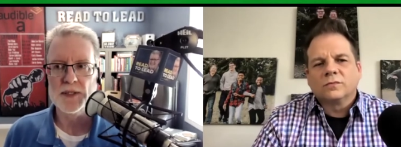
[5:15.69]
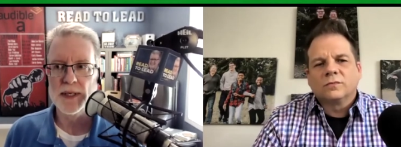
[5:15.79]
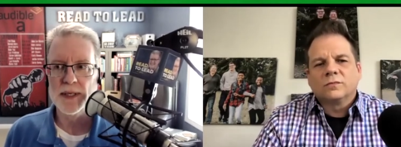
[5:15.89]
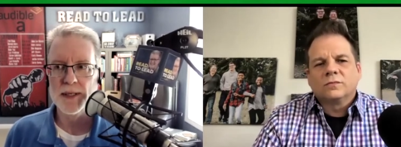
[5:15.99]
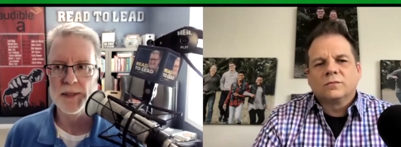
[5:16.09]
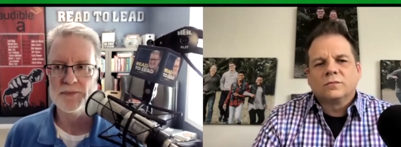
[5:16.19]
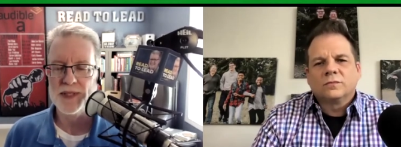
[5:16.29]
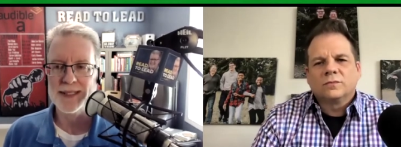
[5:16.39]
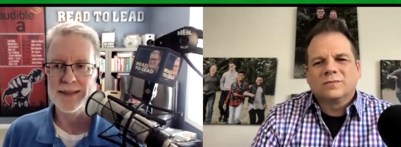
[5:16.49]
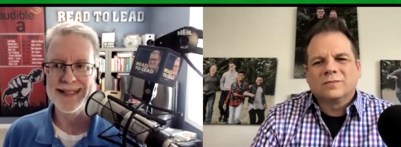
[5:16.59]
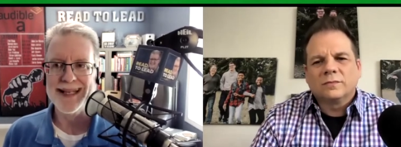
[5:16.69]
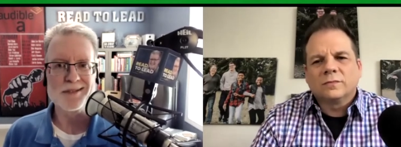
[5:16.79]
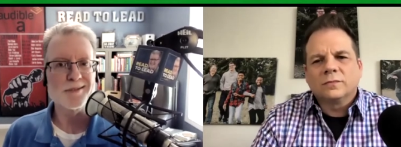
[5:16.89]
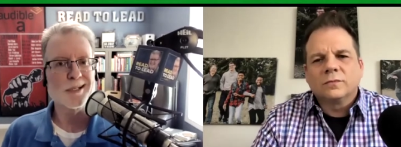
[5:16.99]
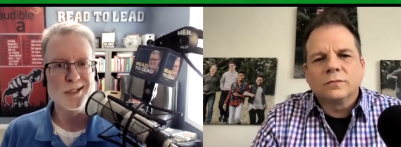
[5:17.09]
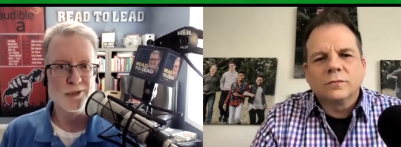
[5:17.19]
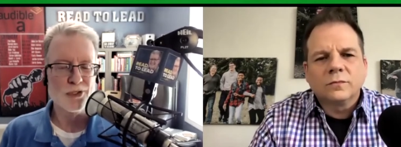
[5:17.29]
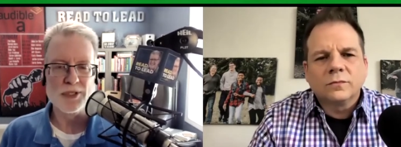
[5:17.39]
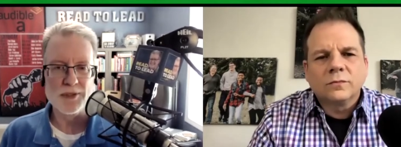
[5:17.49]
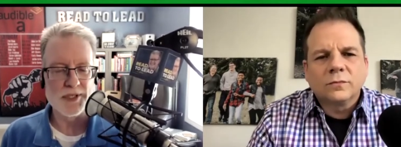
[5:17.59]
Speaker 1: uh, the, the
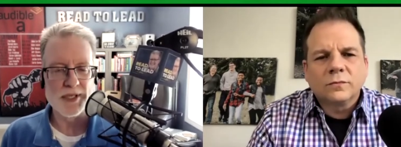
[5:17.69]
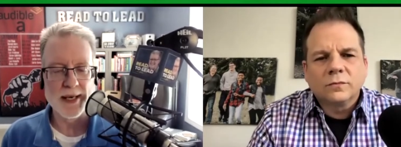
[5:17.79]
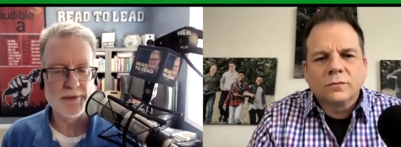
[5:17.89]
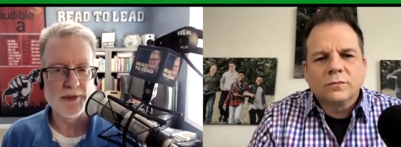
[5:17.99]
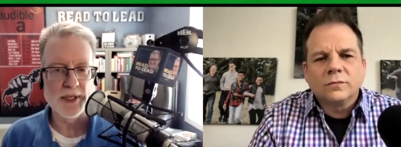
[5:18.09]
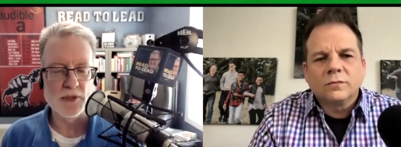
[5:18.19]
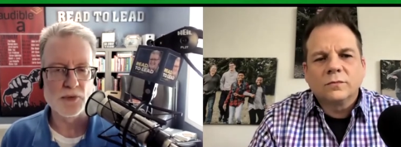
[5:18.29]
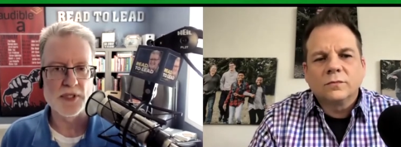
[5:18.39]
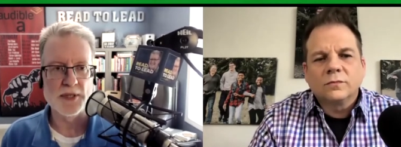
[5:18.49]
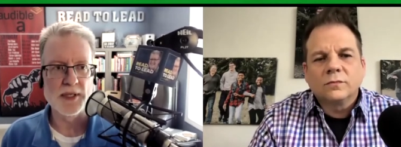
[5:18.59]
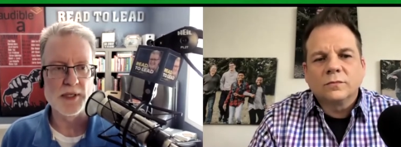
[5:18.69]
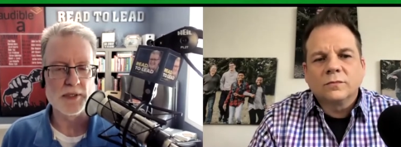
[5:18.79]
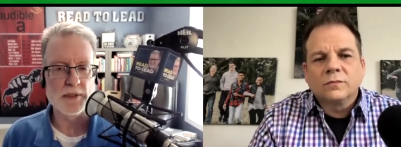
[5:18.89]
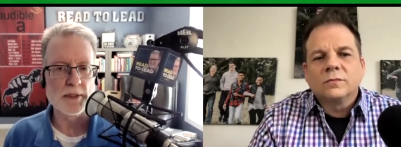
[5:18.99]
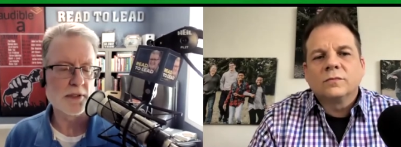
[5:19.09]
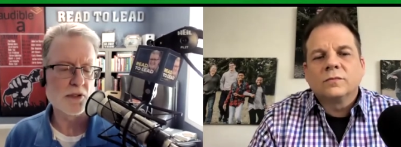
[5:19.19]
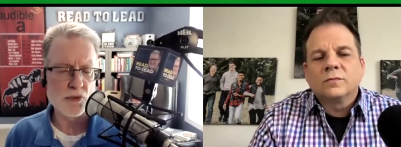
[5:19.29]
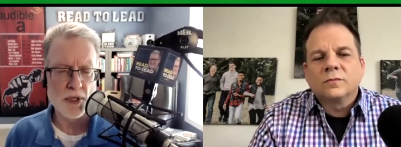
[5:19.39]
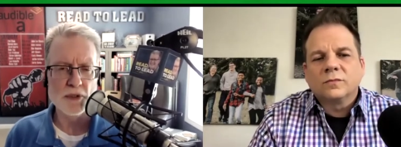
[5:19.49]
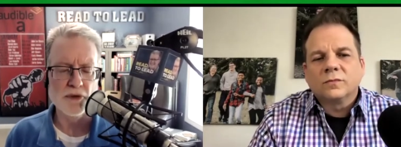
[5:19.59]
execution side of things, which I think is a, is a
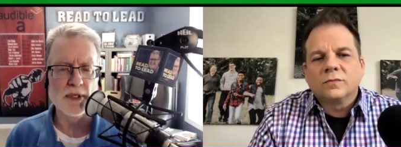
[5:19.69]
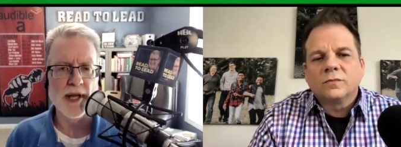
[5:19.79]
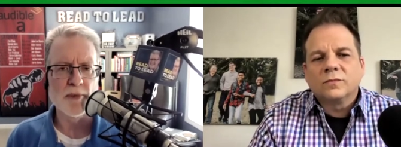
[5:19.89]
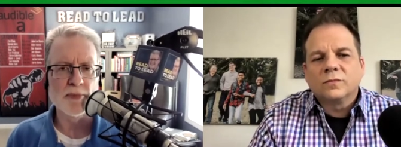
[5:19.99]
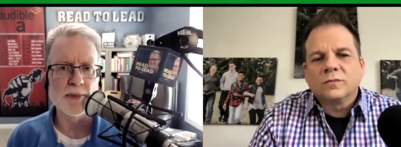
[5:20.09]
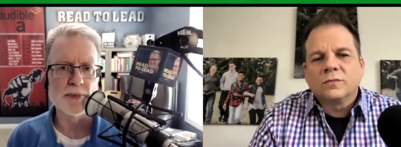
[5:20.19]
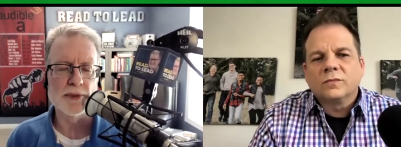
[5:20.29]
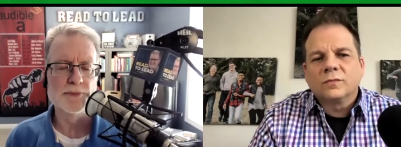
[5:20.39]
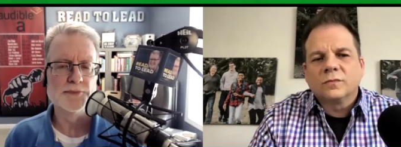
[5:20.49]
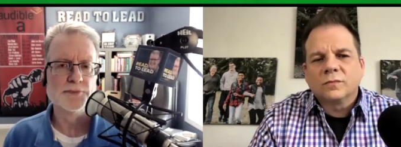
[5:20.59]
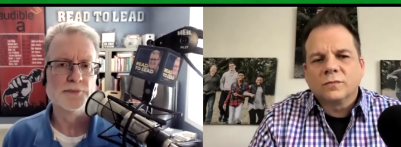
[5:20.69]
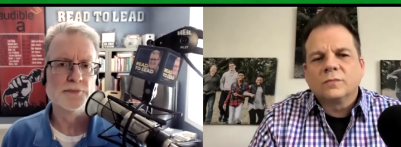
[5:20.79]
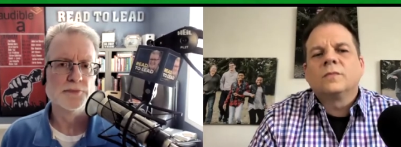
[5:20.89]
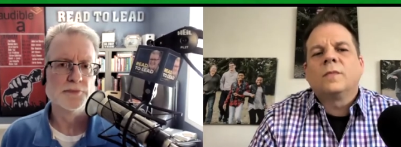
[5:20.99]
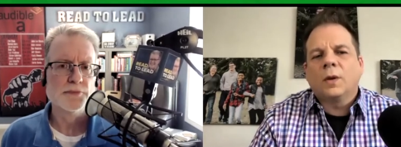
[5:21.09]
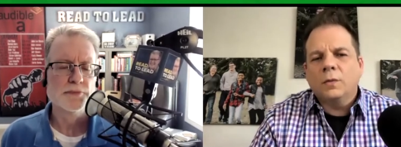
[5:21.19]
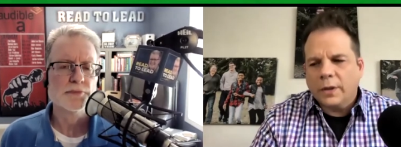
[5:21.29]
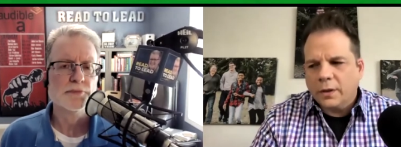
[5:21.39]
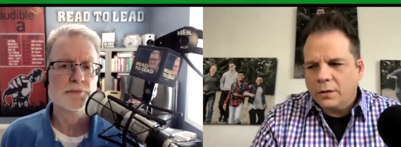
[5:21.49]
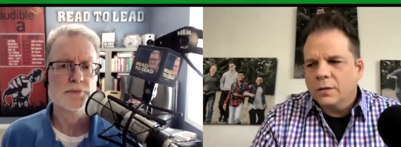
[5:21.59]
struggle for a lot of people.
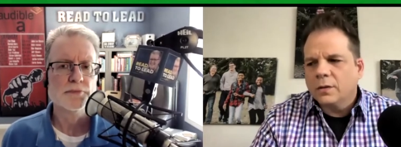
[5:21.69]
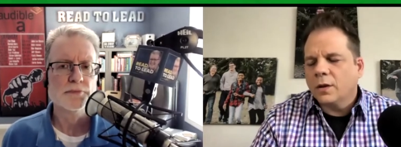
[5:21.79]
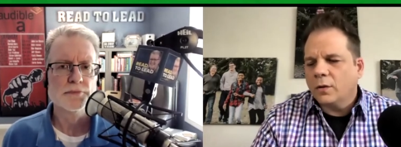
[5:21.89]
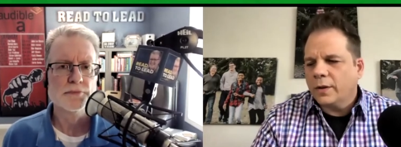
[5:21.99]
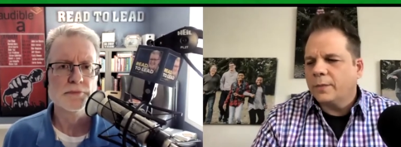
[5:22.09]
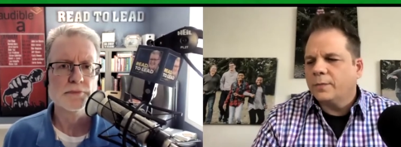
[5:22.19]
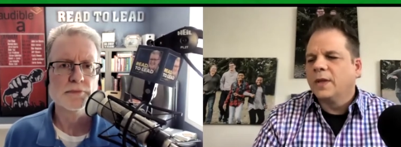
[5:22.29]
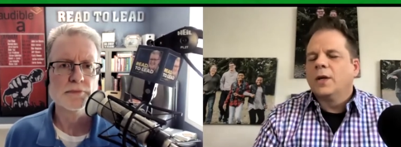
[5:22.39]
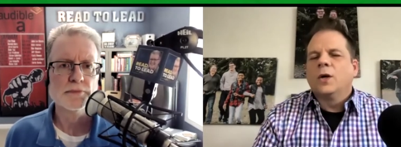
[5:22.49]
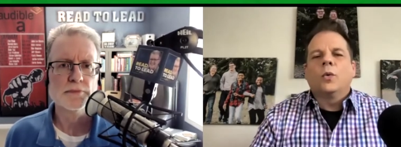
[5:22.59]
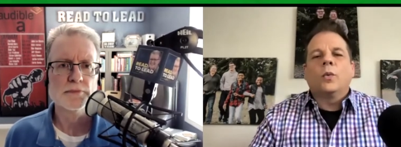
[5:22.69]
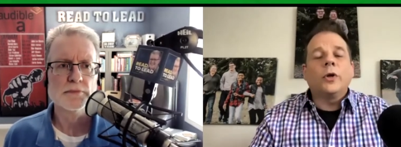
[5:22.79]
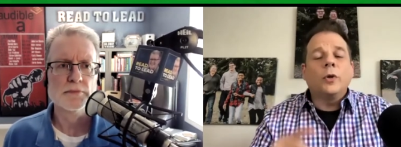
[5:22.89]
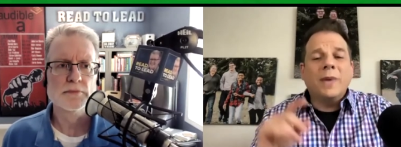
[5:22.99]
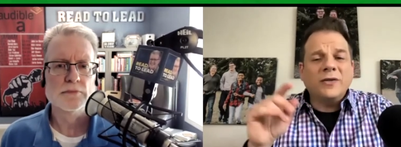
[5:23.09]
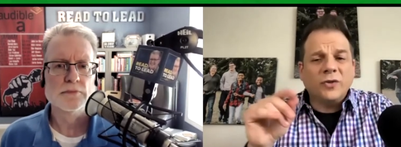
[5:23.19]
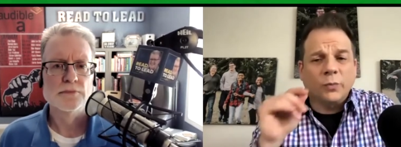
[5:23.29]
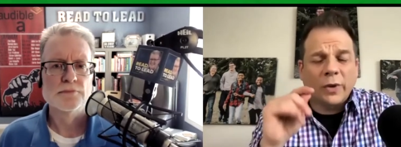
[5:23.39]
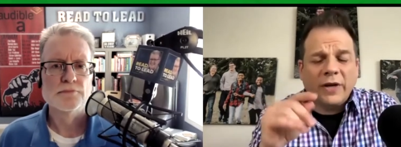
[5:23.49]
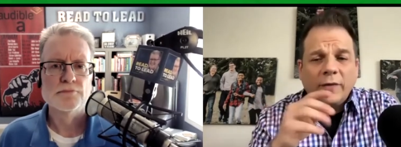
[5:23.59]
Speaker 2: Okay. Okay. Well, you mentioned
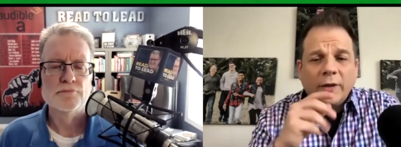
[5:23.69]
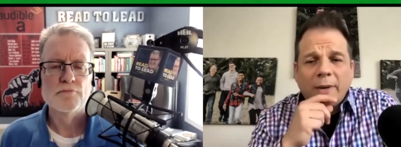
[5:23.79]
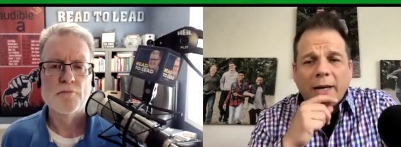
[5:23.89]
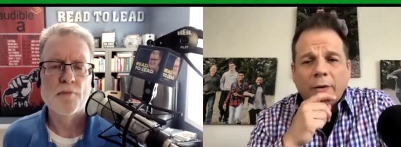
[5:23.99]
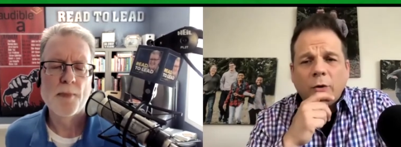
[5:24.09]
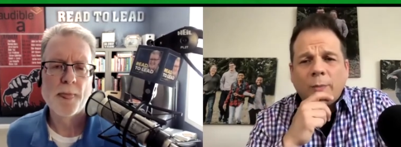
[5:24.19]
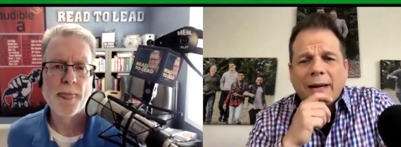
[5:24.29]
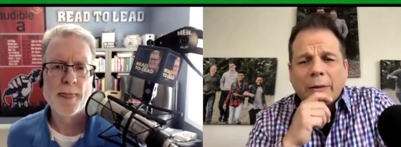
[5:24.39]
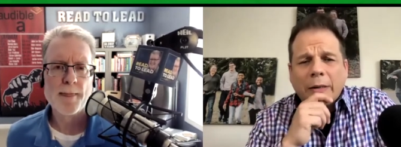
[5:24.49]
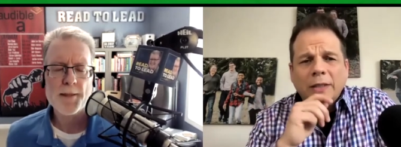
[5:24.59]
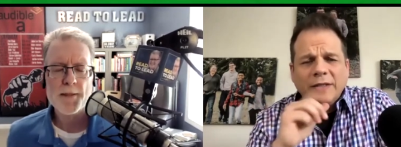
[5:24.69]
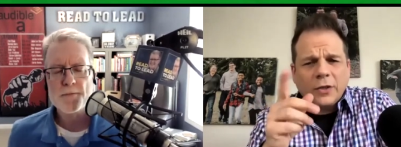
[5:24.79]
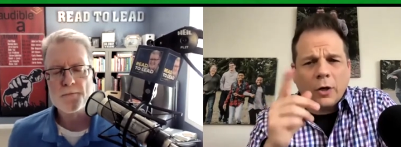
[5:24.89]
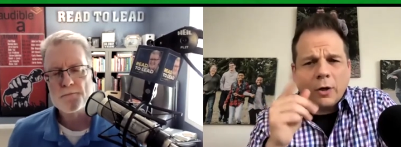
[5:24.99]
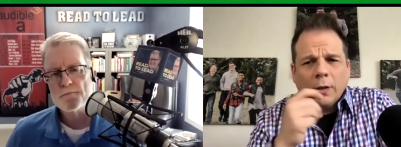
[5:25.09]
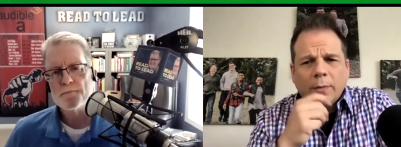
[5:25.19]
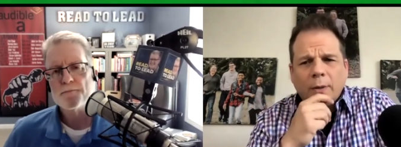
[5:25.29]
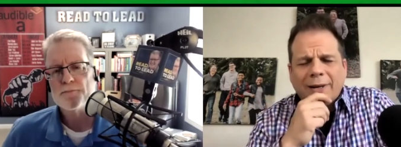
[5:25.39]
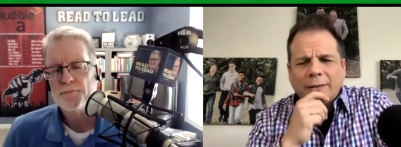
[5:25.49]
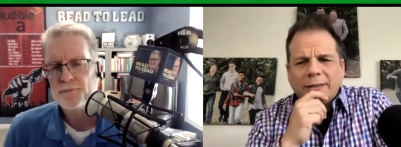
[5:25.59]
briefly about your background. Let's talk a little bit
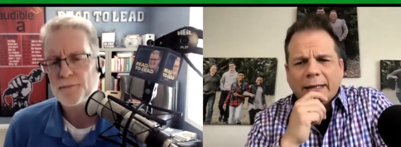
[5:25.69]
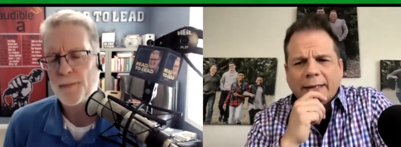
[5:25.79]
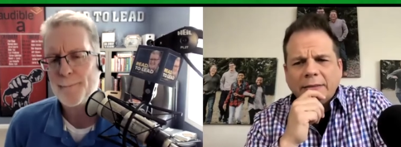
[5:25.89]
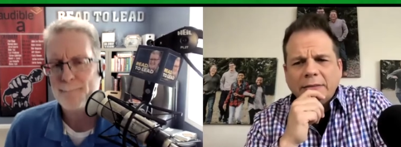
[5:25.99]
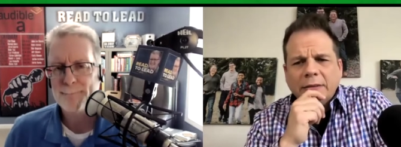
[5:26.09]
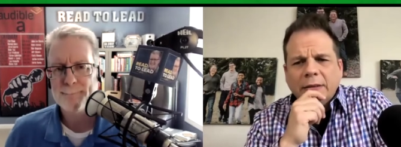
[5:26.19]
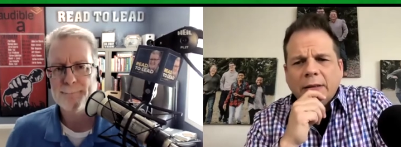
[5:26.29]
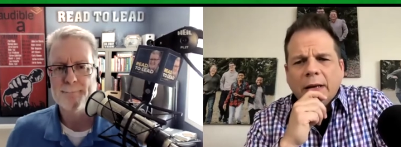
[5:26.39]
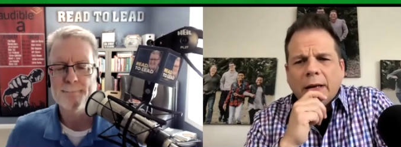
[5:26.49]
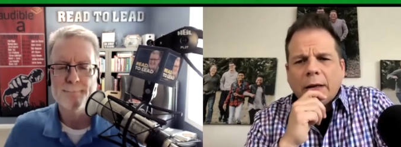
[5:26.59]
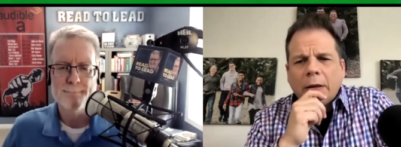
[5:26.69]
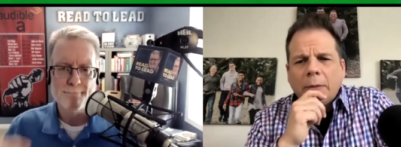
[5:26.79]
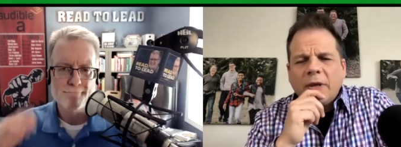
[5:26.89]
about that. Mm-hmm. Um,